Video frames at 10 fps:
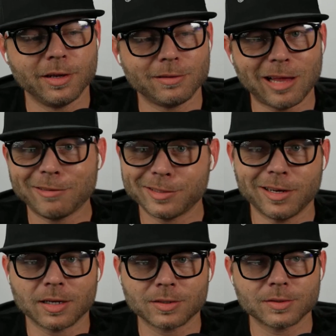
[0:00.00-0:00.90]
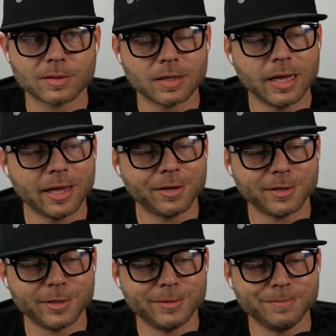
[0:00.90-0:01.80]
life sucks. And
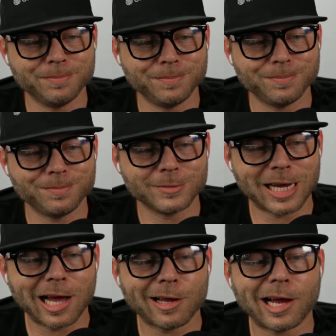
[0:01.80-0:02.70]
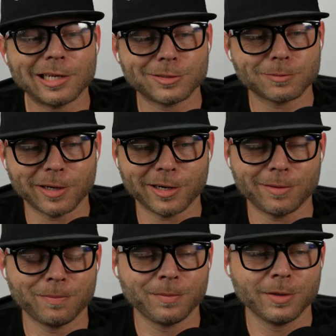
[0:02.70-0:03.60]
I swear,
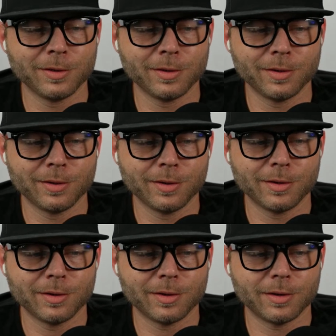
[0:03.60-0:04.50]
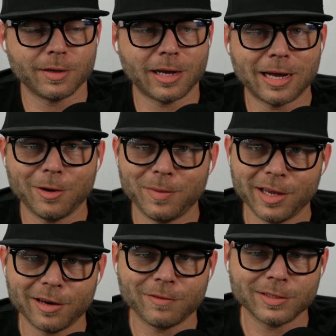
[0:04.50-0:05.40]
I hope
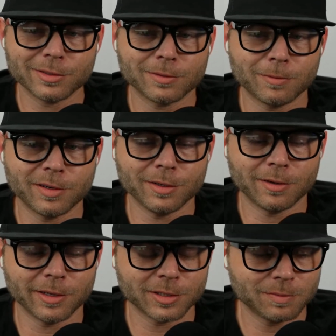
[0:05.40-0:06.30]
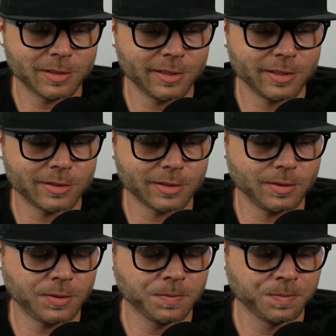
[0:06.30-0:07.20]
every single one of y'all
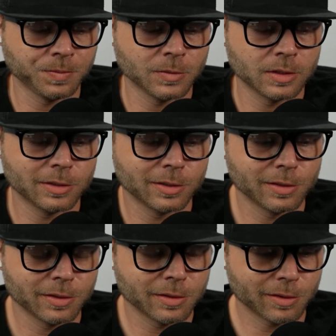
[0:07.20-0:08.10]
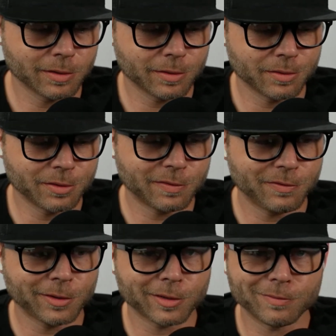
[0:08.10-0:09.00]
experiences the
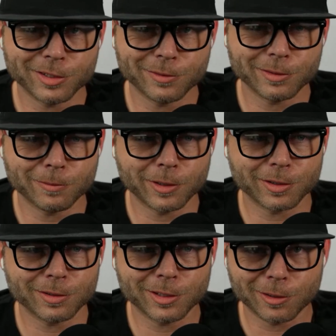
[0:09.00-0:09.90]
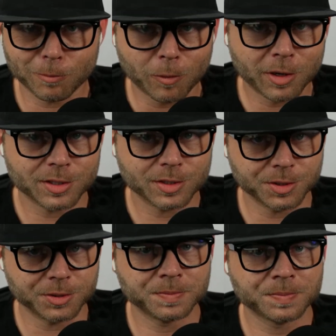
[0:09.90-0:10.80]
feeling of doing what you want to do,